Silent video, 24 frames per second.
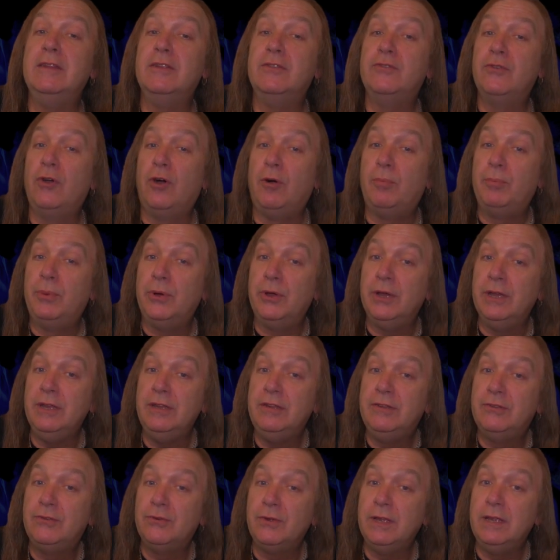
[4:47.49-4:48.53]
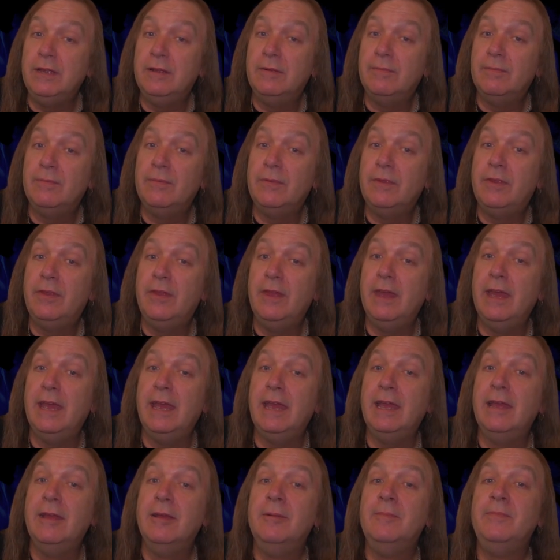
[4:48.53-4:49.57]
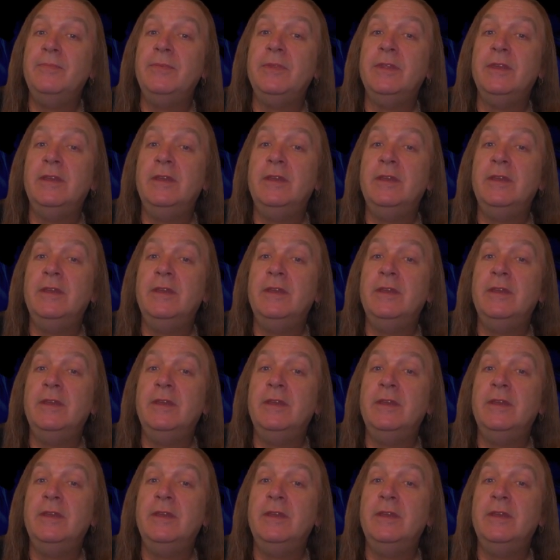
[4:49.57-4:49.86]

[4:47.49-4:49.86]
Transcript: the top E string there.